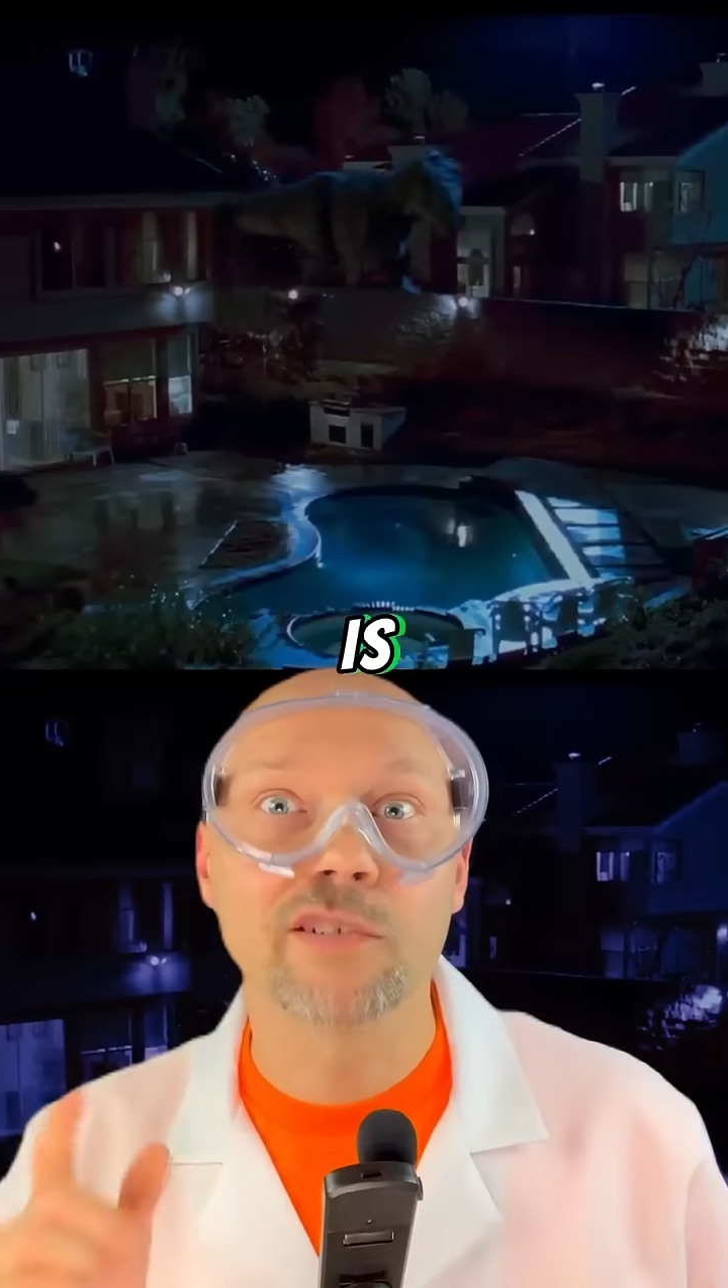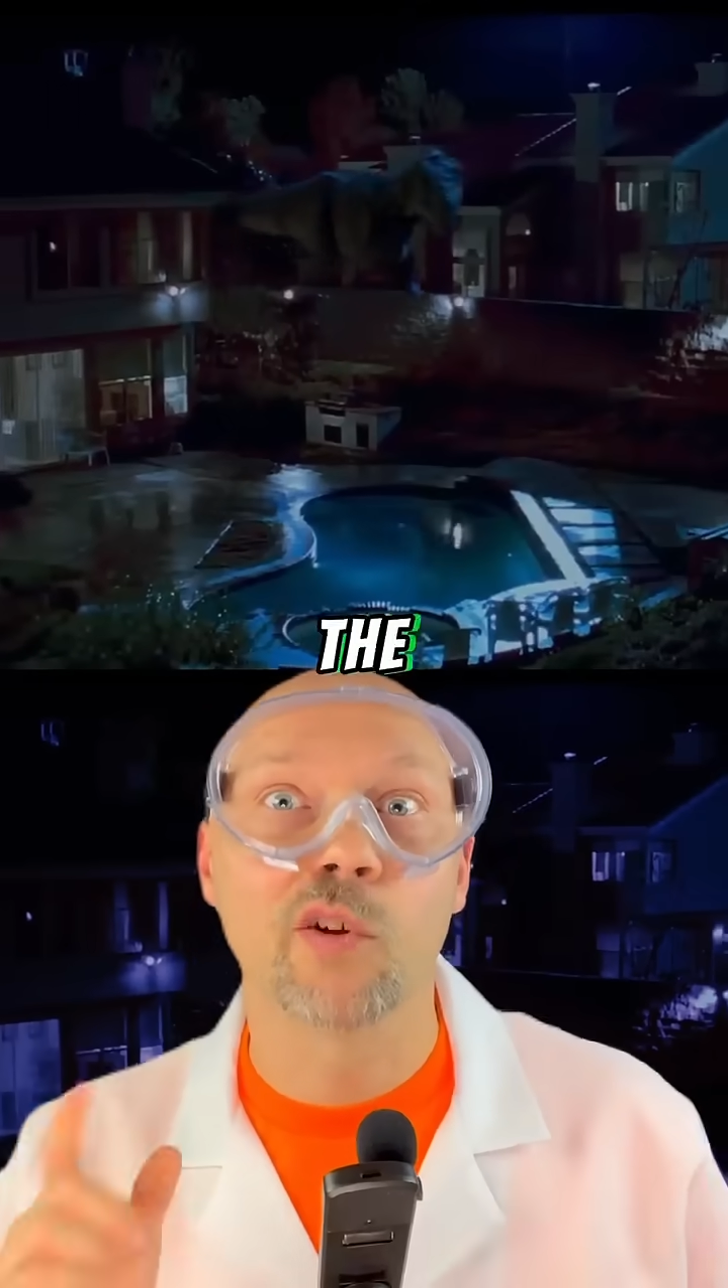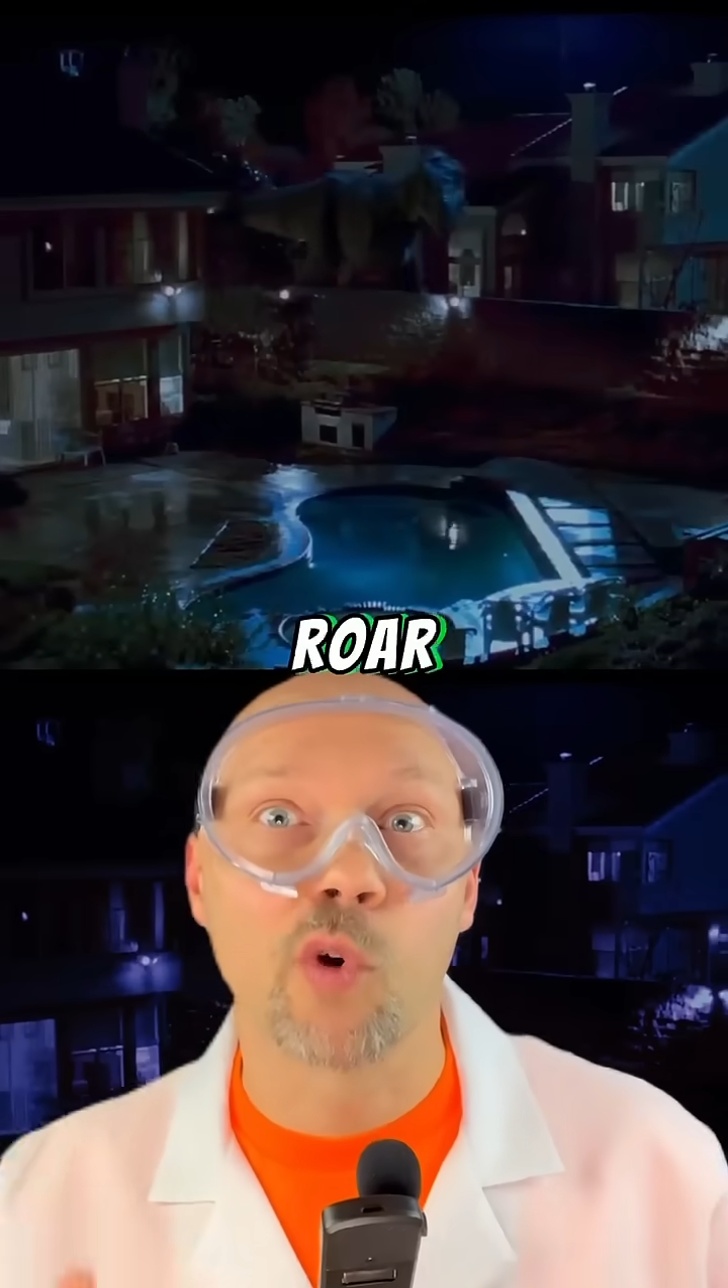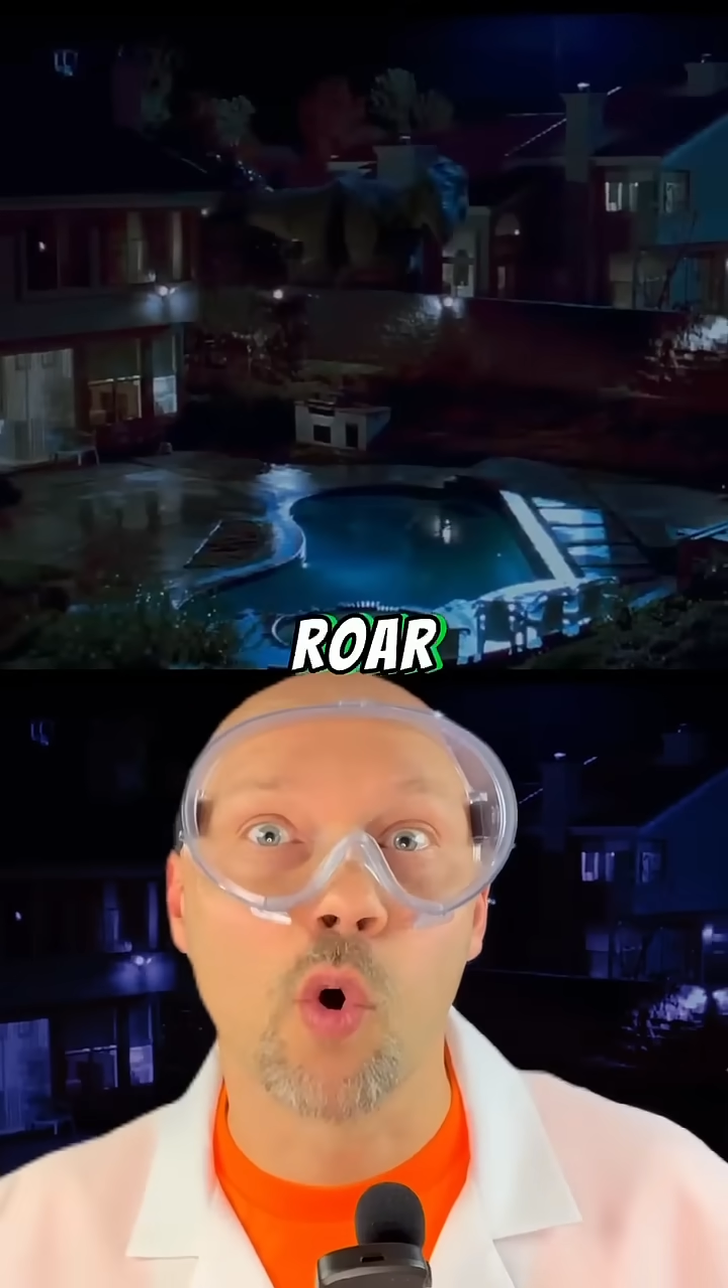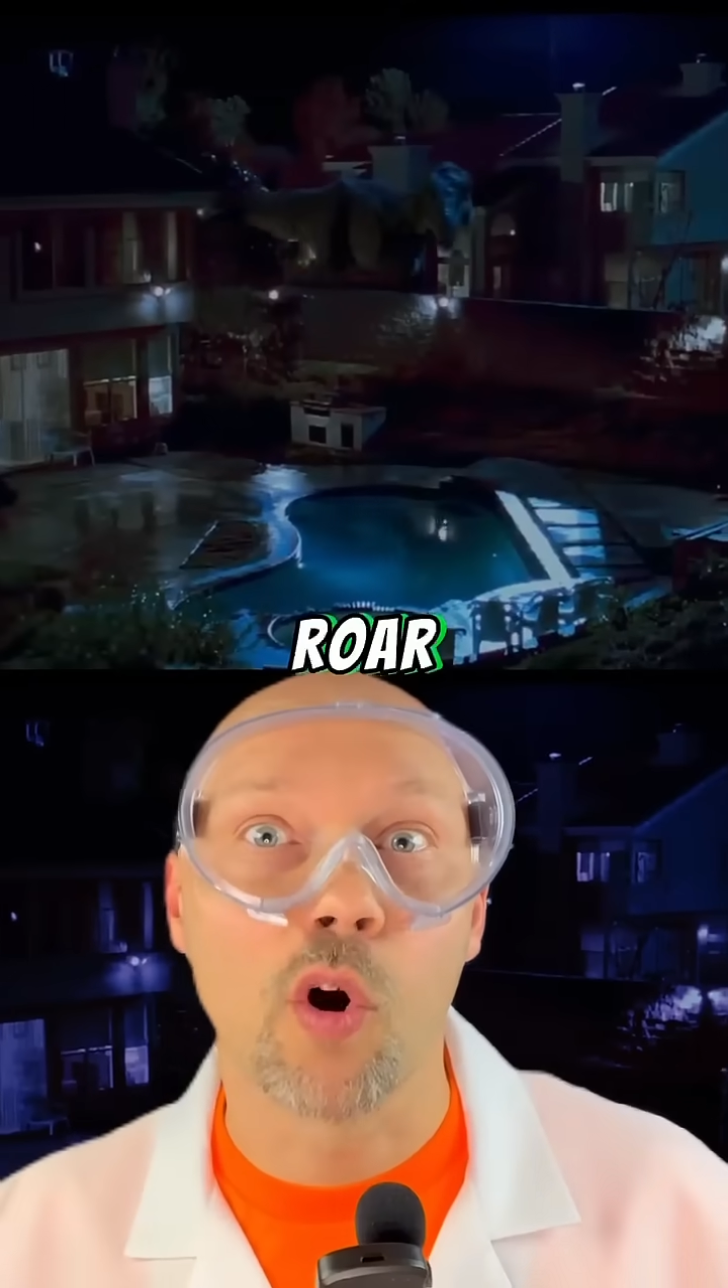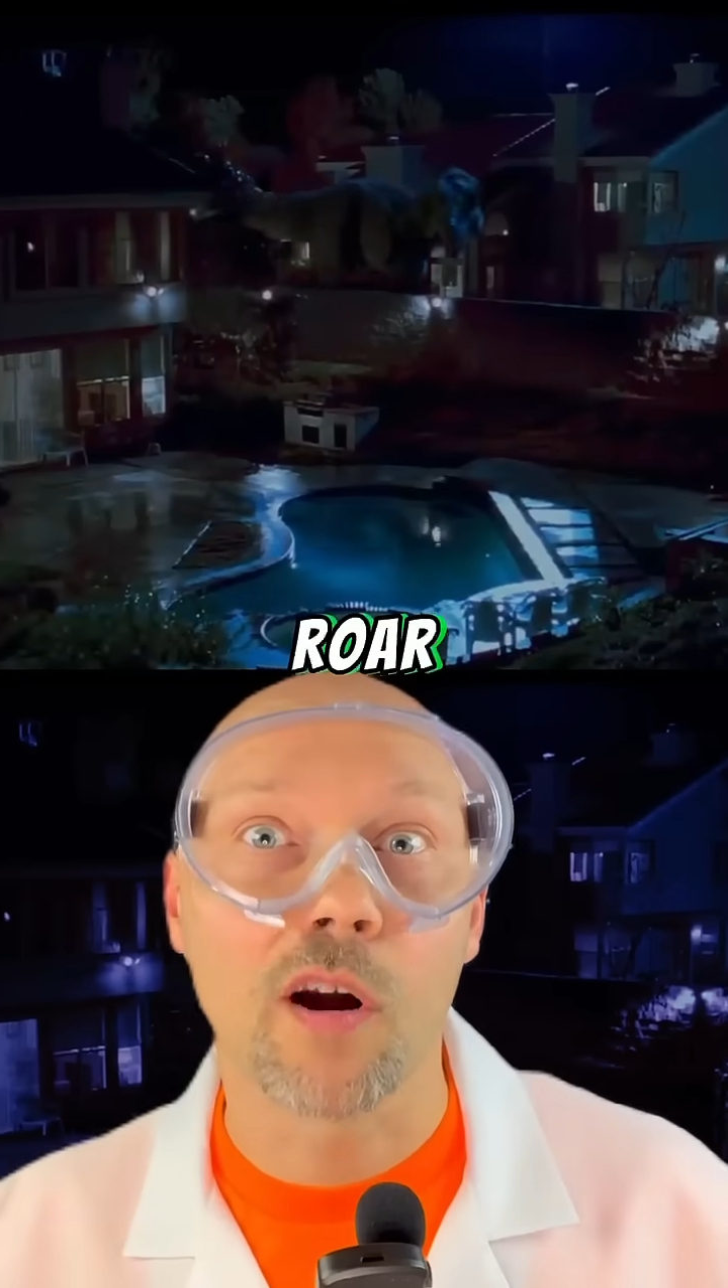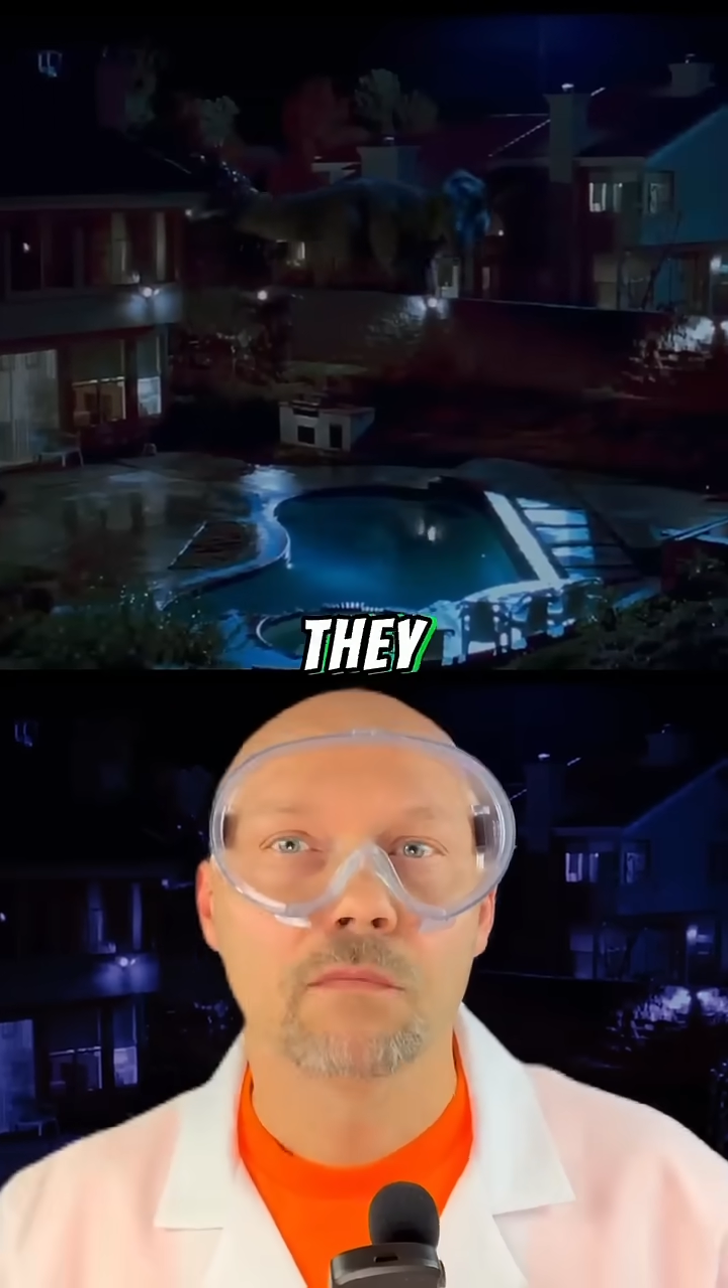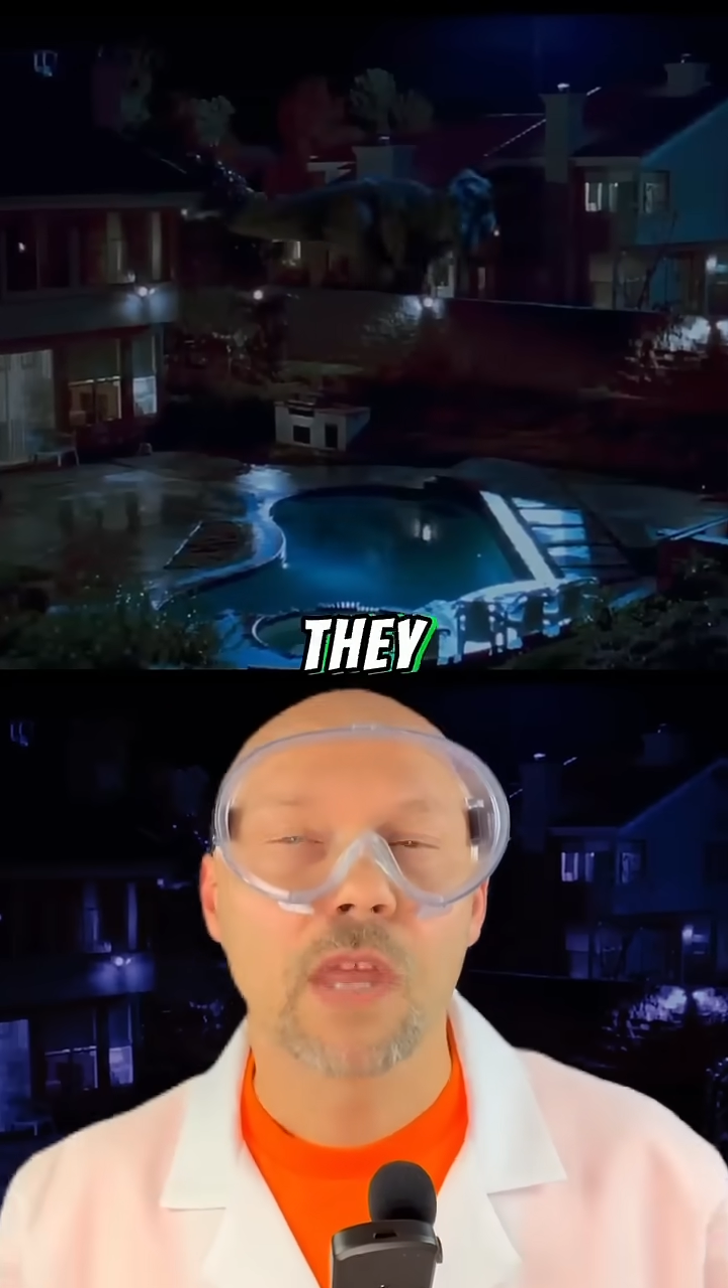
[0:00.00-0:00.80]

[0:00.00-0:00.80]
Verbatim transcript: is the roar.